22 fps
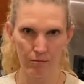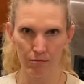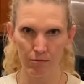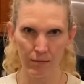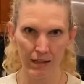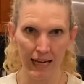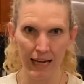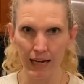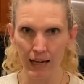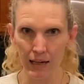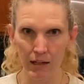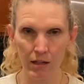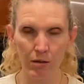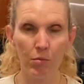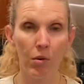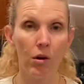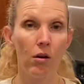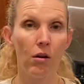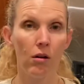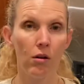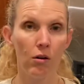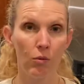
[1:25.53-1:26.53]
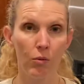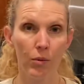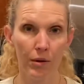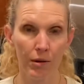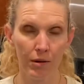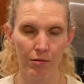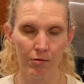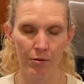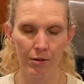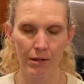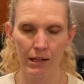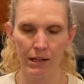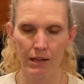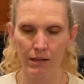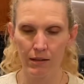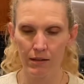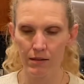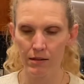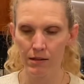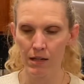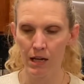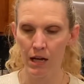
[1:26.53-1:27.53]
candy bar or whatever it
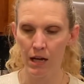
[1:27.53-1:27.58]
is.